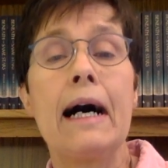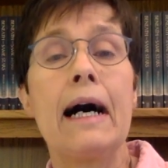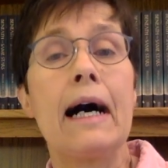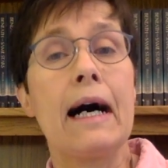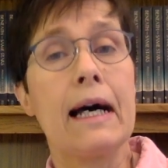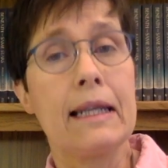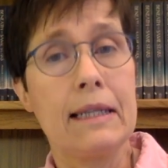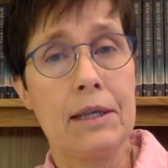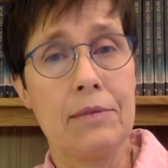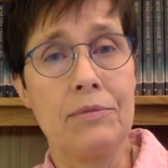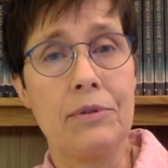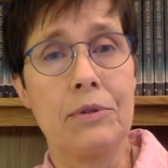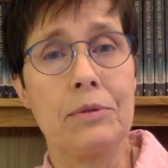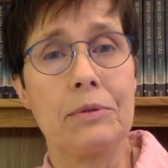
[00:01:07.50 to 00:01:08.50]
I love
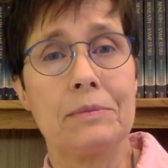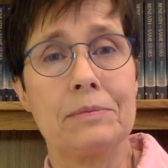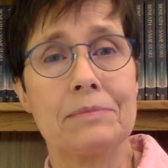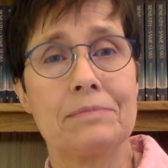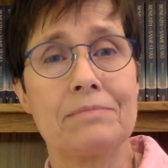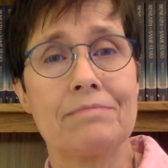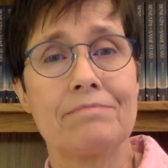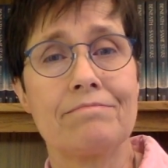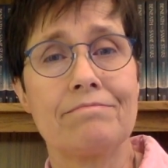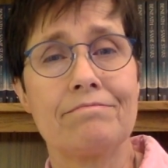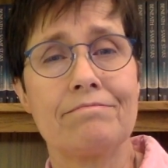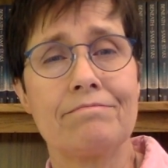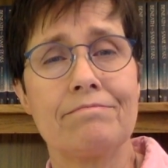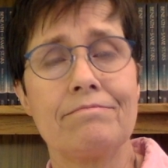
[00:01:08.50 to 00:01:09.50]
you,
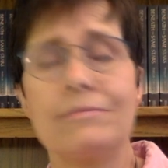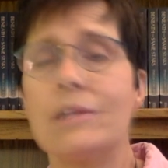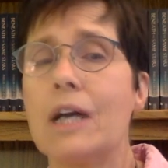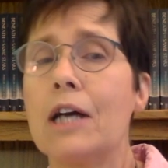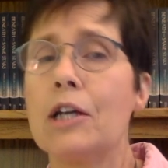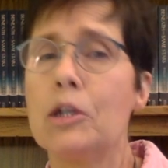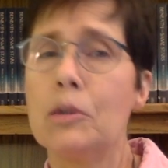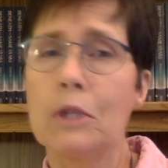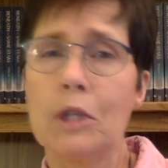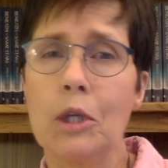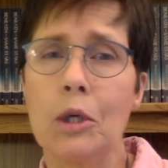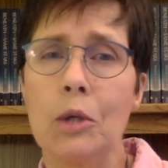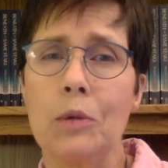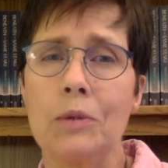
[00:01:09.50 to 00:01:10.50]
not you
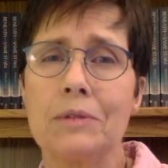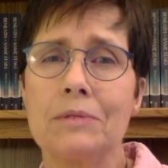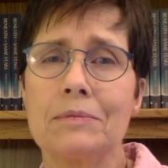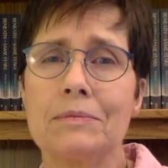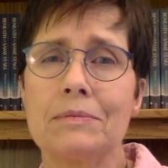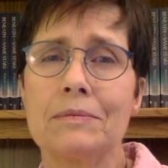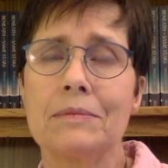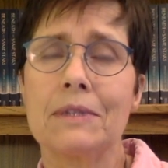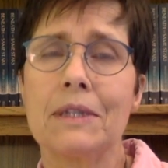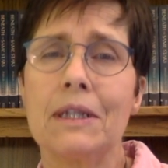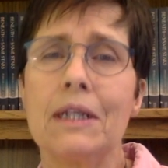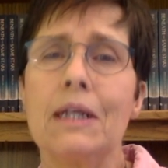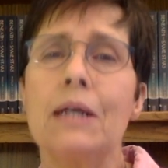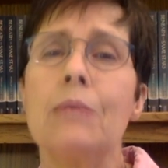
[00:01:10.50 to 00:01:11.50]
alone,
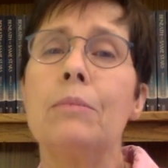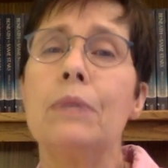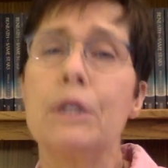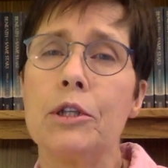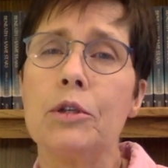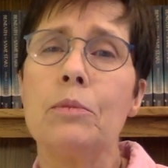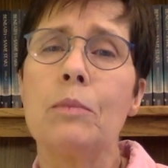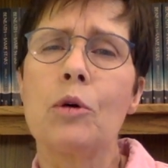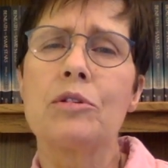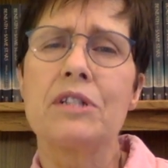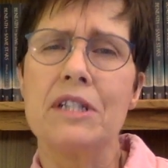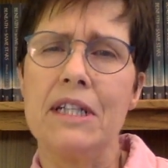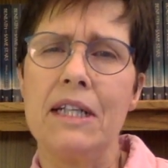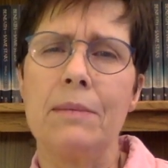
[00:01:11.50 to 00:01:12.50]
but you
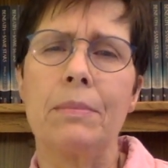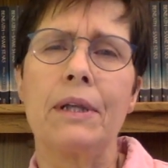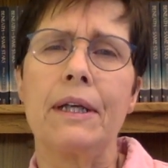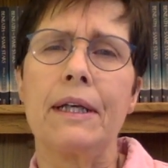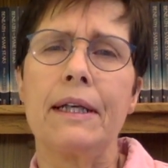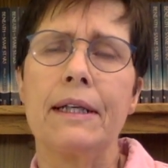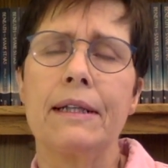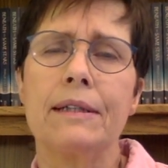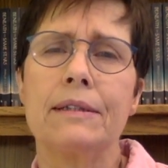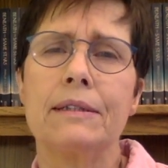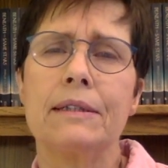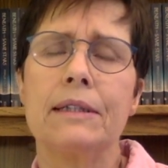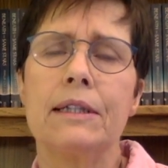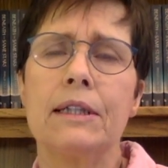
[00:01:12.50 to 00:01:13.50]
most deeply,
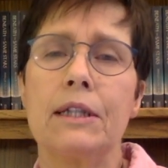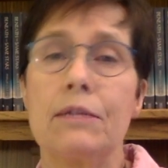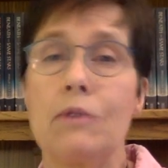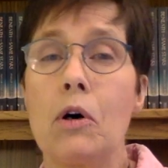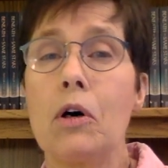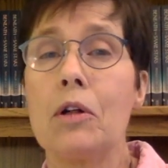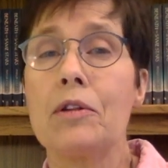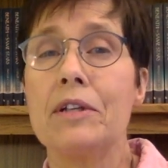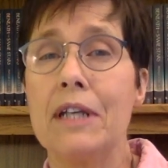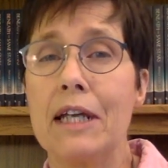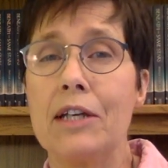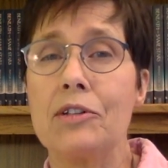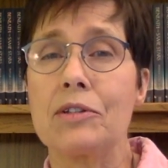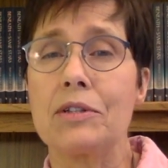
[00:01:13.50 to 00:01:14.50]
of all the
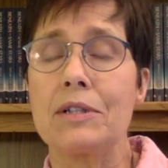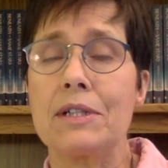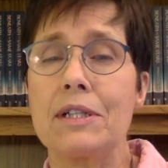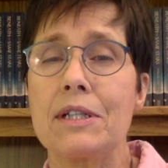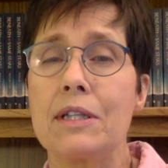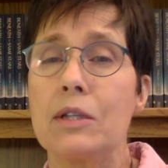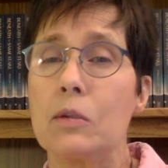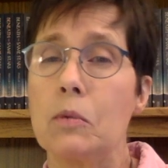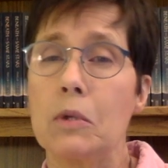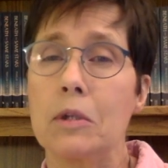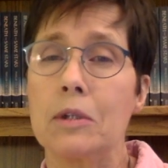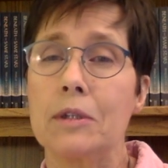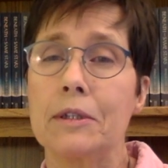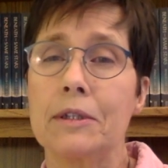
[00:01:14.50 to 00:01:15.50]
nations in the
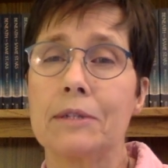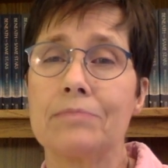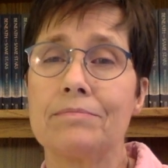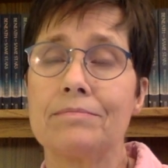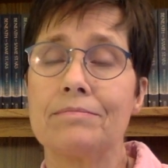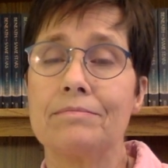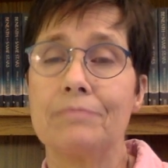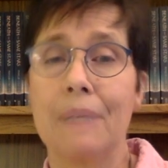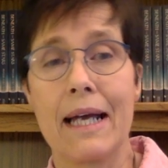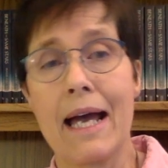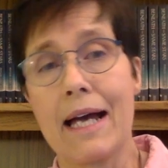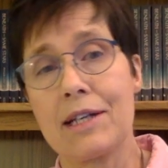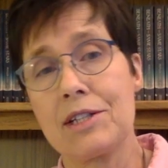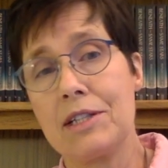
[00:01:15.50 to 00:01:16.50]
world. By
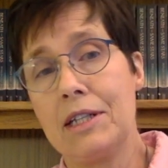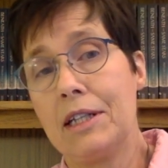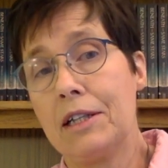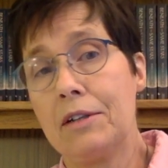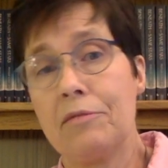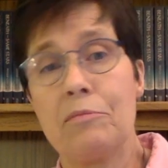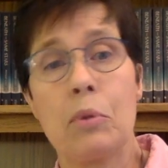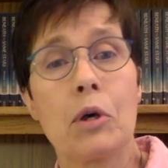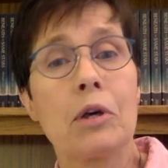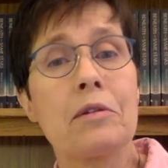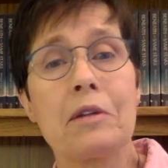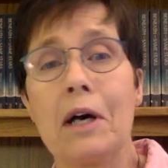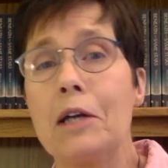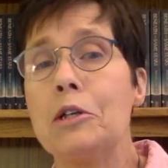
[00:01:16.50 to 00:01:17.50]
accident of
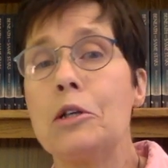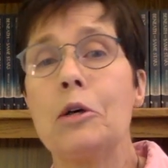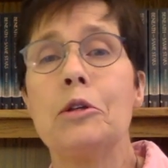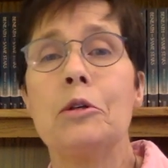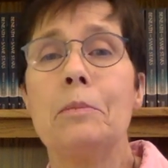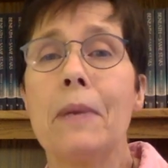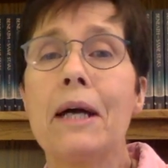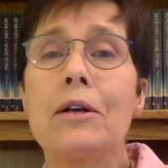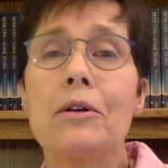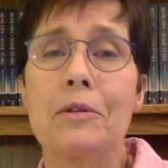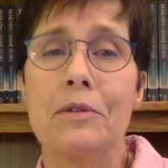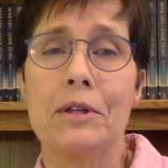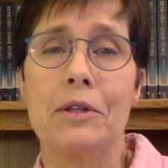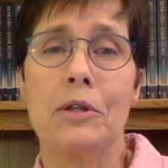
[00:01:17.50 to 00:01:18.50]
birth, I know you better
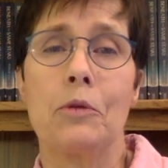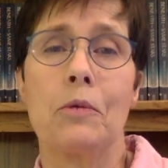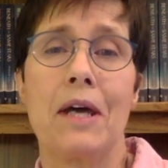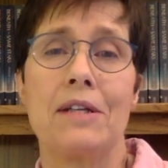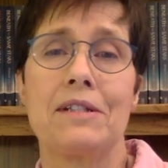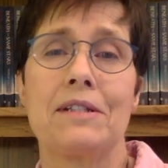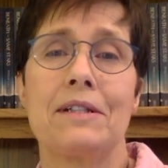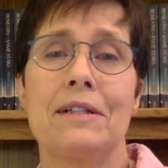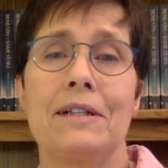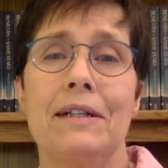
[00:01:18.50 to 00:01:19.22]
than the rest.